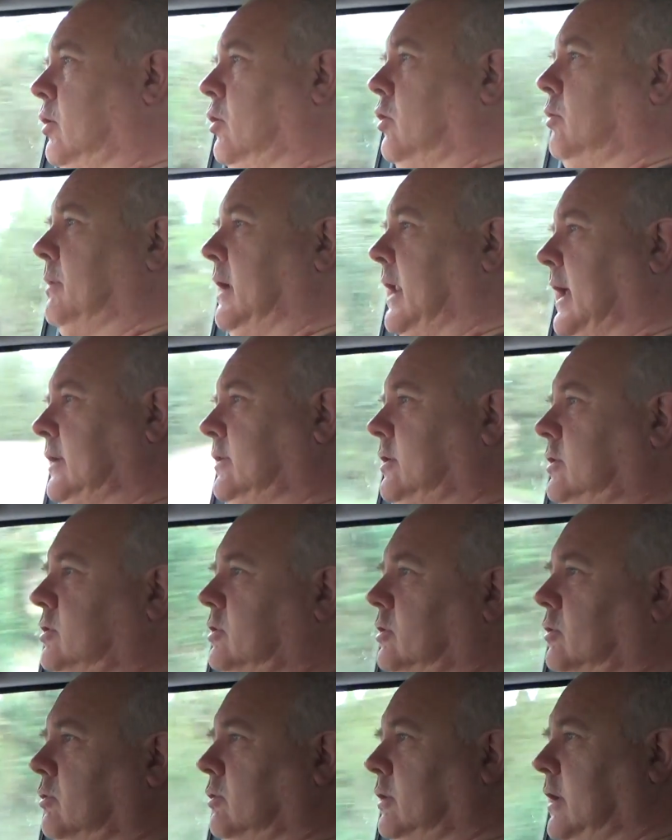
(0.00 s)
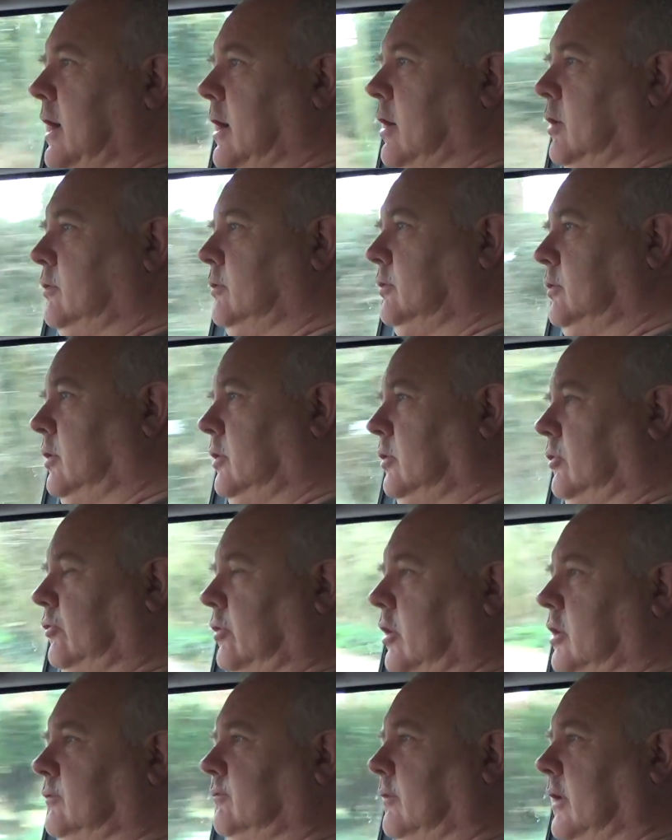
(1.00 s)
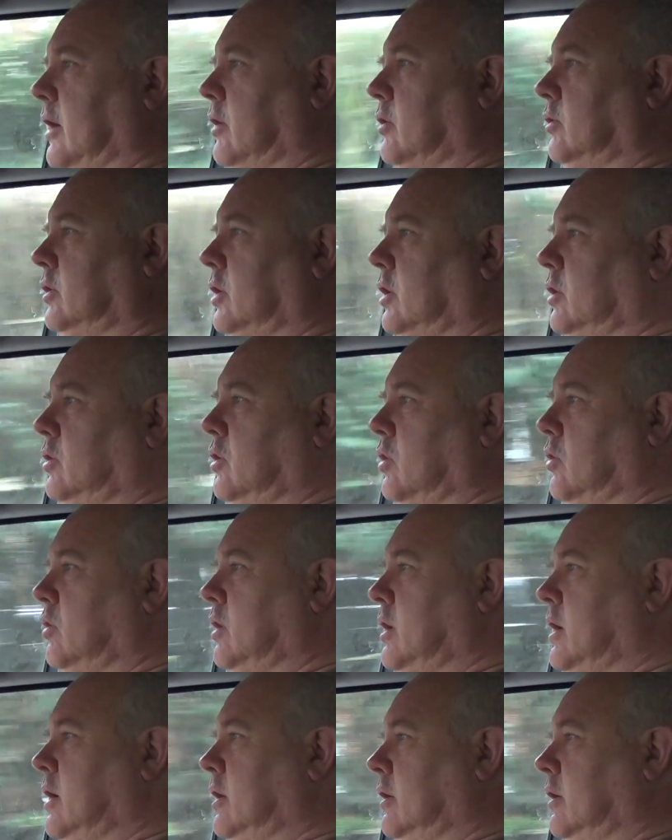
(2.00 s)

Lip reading: or Milan Digital Audio. Search for that on Google.